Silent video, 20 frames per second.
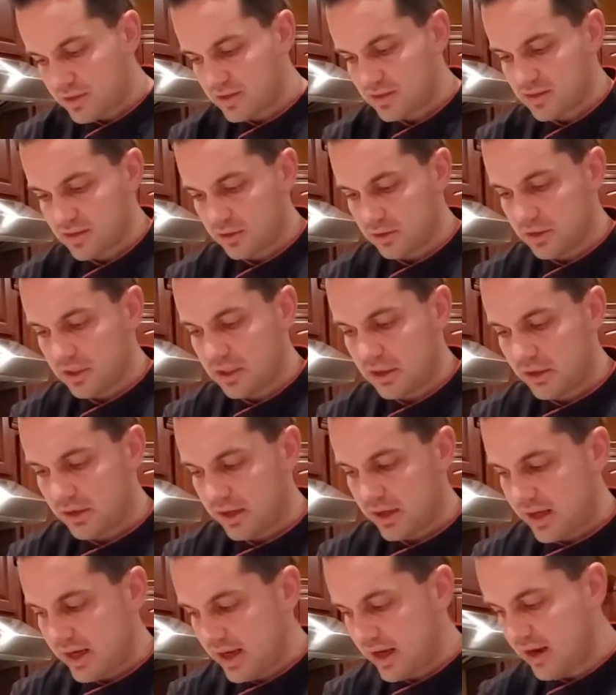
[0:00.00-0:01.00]
so
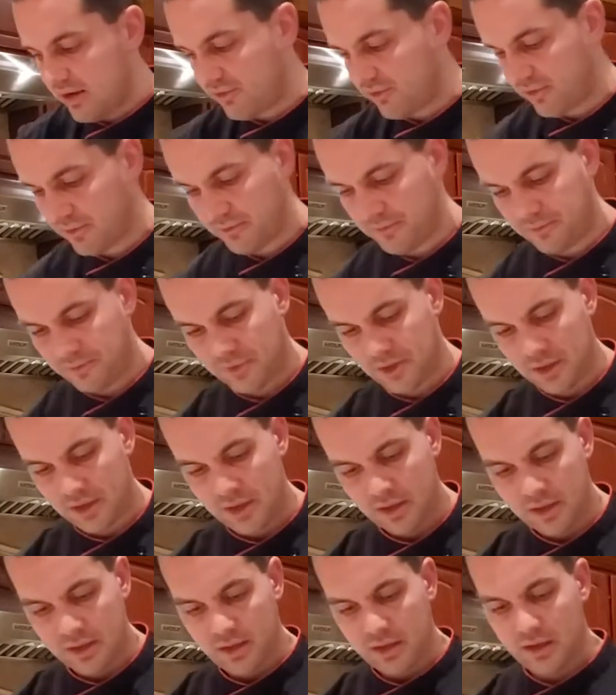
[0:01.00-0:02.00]
1.5 hours.
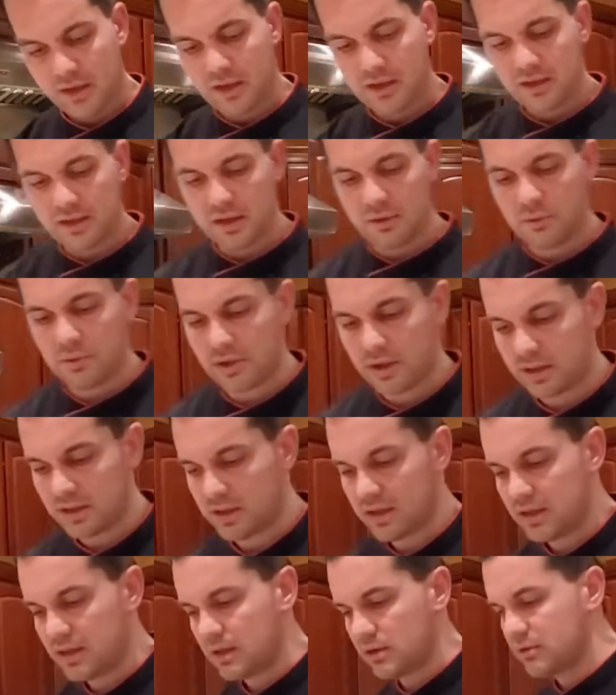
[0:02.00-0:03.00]
And then we're going
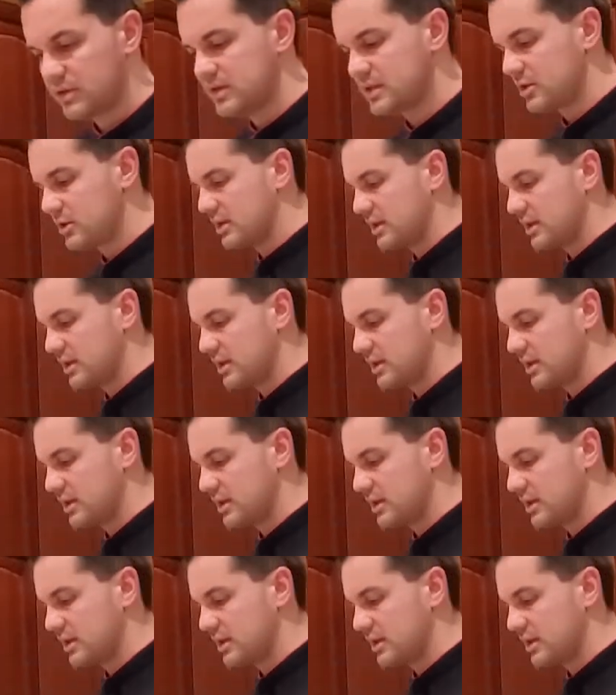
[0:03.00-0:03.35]
to increase our